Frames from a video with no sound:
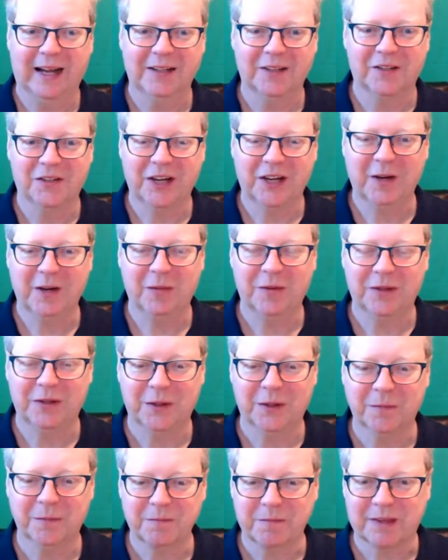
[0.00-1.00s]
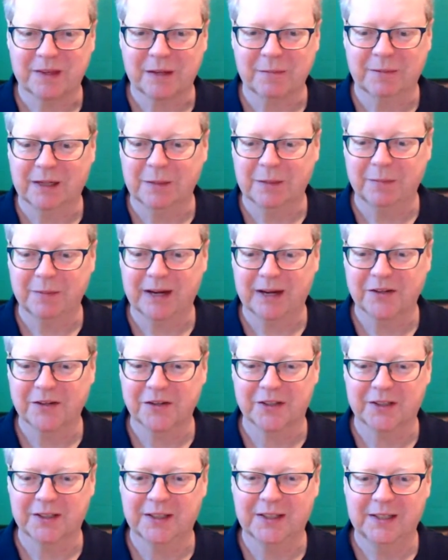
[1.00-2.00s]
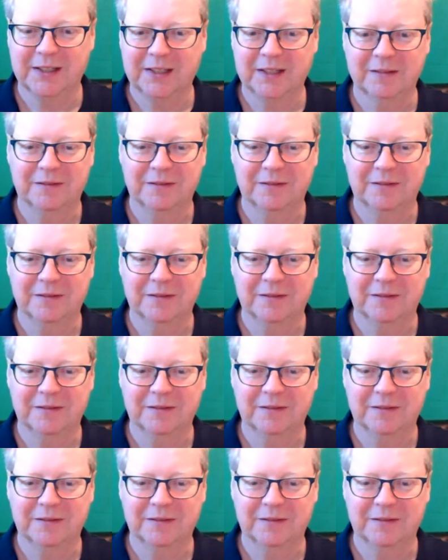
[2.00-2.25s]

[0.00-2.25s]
and share with you my passion